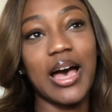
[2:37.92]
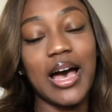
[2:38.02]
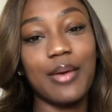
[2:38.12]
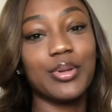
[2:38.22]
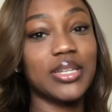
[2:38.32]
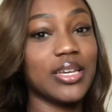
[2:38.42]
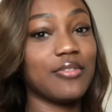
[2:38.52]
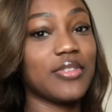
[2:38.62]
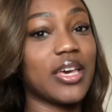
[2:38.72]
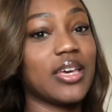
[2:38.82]
I
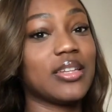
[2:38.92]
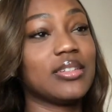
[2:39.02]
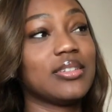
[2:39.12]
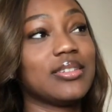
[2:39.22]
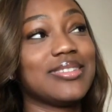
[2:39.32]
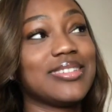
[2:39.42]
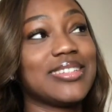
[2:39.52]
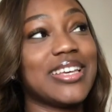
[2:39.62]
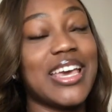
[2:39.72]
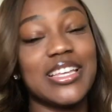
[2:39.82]
believe that
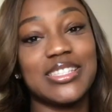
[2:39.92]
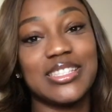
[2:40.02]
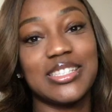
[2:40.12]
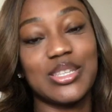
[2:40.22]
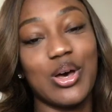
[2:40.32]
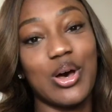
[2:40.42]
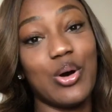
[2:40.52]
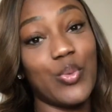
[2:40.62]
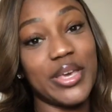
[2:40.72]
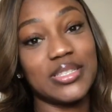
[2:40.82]
it's
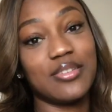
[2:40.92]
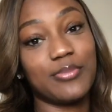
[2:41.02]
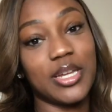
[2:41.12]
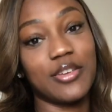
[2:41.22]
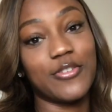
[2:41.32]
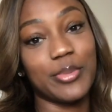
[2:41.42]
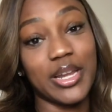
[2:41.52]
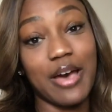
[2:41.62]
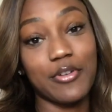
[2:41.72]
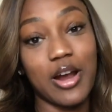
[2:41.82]
a waste of money for me
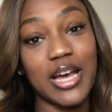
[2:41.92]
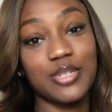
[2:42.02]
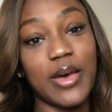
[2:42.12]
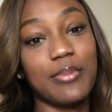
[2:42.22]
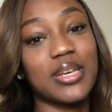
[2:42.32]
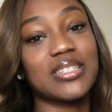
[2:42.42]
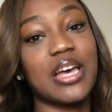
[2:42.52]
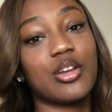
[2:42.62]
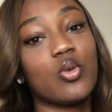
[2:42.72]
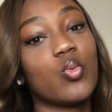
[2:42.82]
to have a crash pad, because
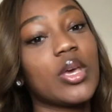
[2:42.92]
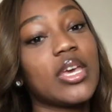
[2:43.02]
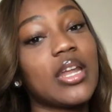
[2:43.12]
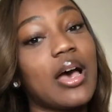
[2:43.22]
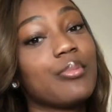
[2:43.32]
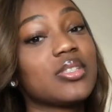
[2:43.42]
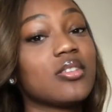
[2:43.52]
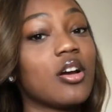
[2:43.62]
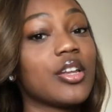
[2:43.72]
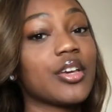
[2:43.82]
I know when I'm
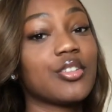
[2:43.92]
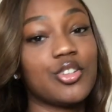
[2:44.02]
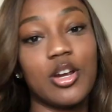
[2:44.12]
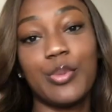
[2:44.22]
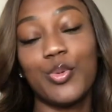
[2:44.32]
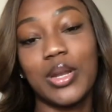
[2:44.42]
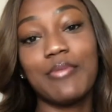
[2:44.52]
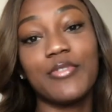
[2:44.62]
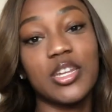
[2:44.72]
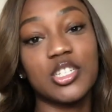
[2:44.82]
starting a trip, when
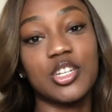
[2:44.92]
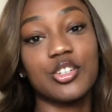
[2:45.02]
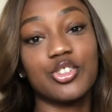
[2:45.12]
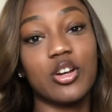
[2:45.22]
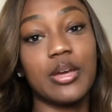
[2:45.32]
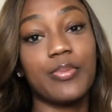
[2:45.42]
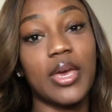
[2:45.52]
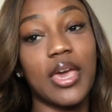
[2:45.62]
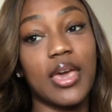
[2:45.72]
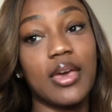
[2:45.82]
I'm finishing a trip,
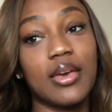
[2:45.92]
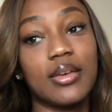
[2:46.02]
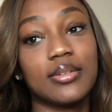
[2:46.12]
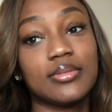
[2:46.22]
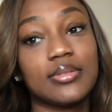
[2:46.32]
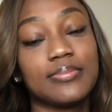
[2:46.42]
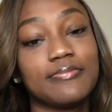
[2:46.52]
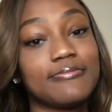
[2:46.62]
and